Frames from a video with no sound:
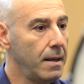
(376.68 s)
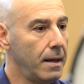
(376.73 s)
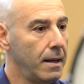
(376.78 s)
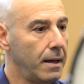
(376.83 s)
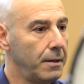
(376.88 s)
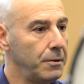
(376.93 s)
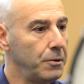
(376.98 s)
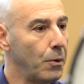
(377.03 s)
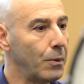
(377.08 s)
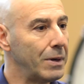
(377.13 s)

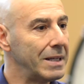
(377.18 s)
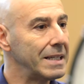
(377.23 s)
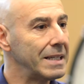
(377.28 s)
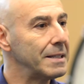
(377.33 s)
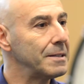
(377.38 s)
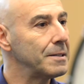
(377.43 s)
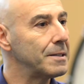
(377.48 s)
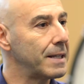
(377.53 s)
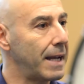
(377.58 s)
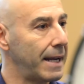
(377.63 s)
no end
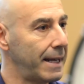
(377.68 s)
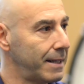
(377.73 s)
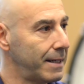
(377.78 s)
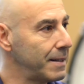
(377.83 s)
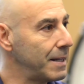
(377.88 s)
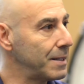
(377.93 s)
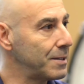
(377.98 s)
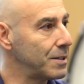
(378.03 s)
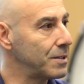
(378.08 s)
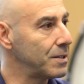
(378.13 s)
in sight.
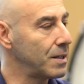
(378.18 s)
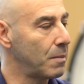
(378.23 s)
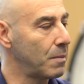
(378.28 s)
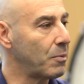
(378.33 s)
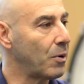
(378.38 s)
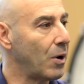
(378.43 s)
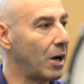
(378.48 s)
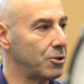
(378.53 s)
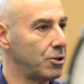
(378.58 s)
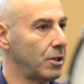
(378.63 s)
This is a
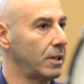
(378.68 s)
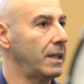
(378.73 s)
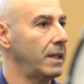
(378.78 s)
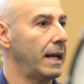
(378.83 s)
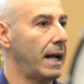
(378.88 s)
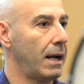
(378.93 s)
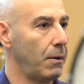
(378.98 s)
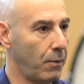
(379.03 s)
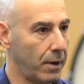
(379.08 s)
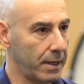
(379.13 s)
project that
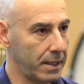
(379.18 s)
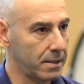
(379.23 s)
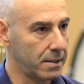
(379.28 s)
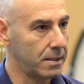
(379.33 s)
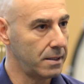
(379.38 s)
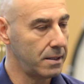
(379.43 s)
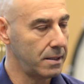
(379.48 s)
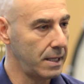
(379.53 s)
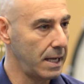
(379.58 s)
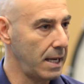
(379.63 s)
I want to
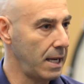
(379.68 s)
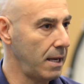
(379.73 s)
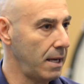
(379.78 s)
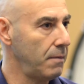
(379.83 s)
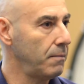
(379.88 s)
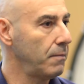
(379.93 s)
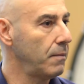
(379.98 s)
see